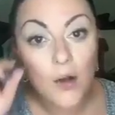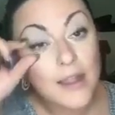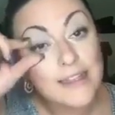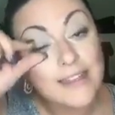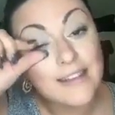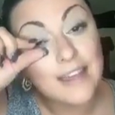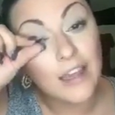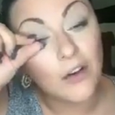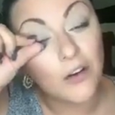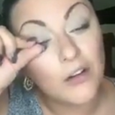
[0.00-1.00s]
it's a
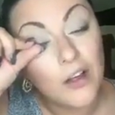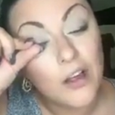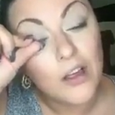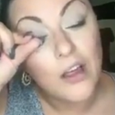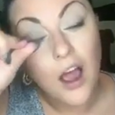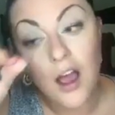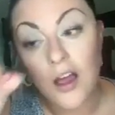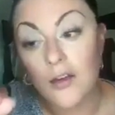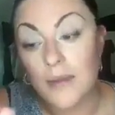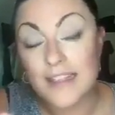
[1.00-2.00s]
skill.
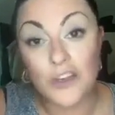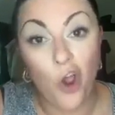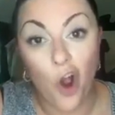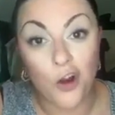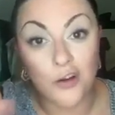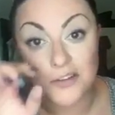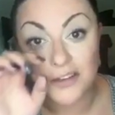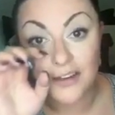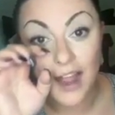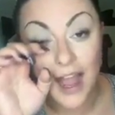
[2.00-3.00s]
It's an art.
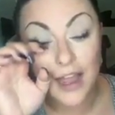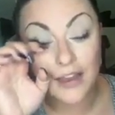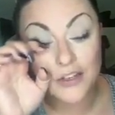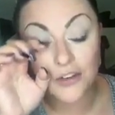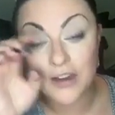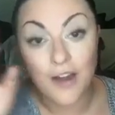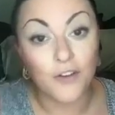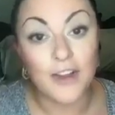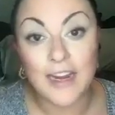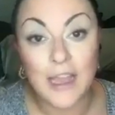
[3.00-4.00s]
And you're never
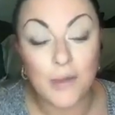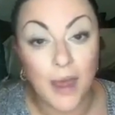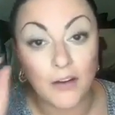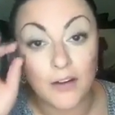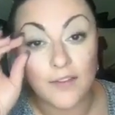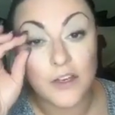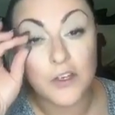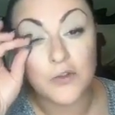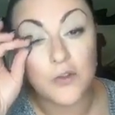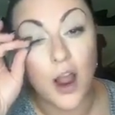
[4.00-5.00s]
going to get better unless
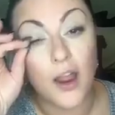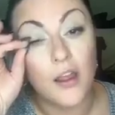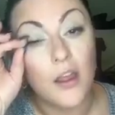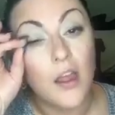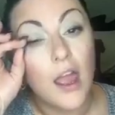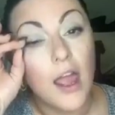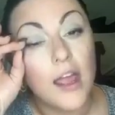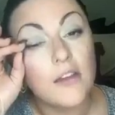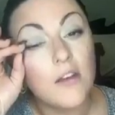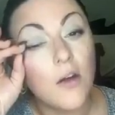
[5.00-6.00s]
you try.
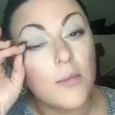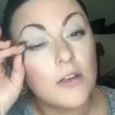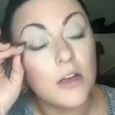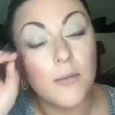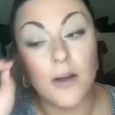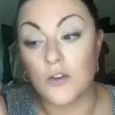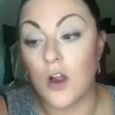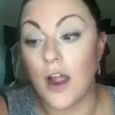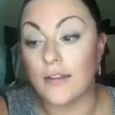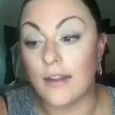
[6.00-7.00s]
And, you know, I'm not talking about
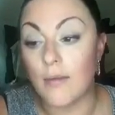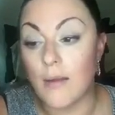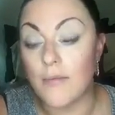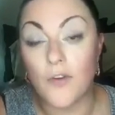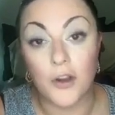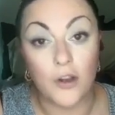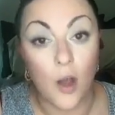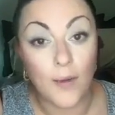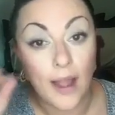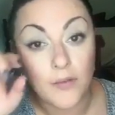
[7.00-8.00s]
trying like right before you're
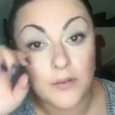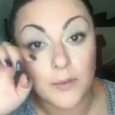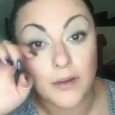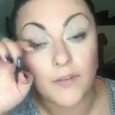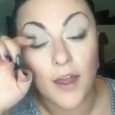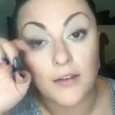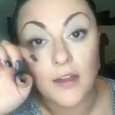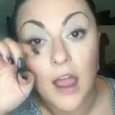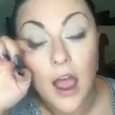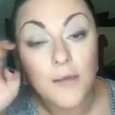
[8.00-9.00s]
going out to an event.
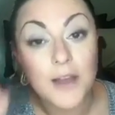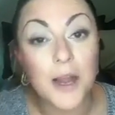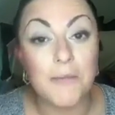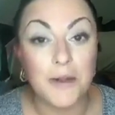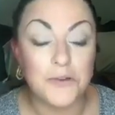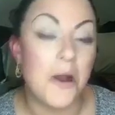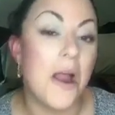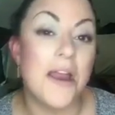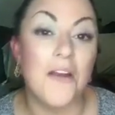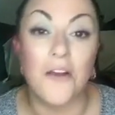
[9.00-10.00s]
I'm talking about
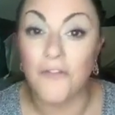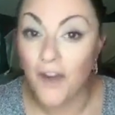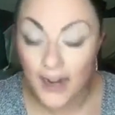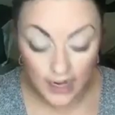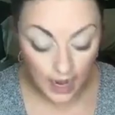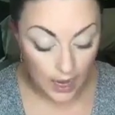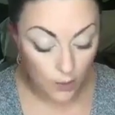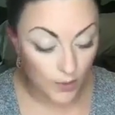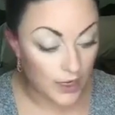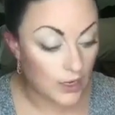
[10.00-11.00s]
trying on a Friday night
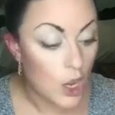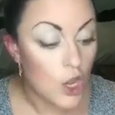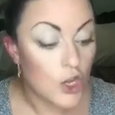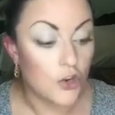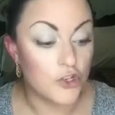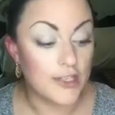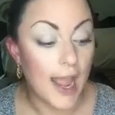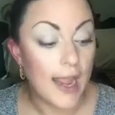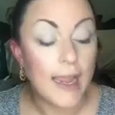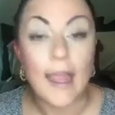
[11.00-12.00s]
when you're just
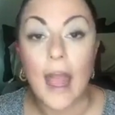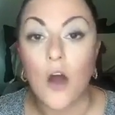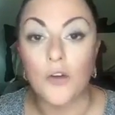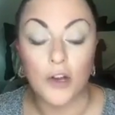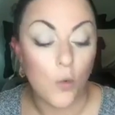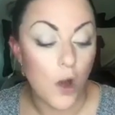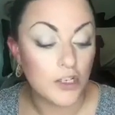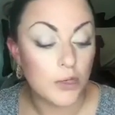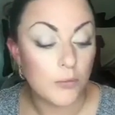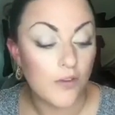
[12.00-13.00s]
hanging out, you're going to
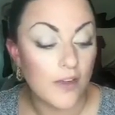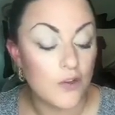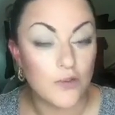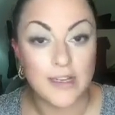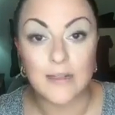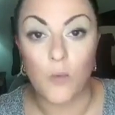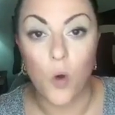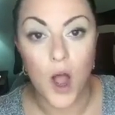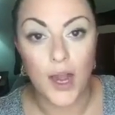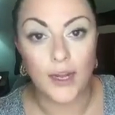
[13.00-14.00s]
watch a movie and drink some
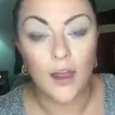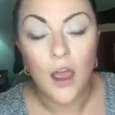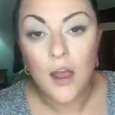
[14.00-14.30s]
wine.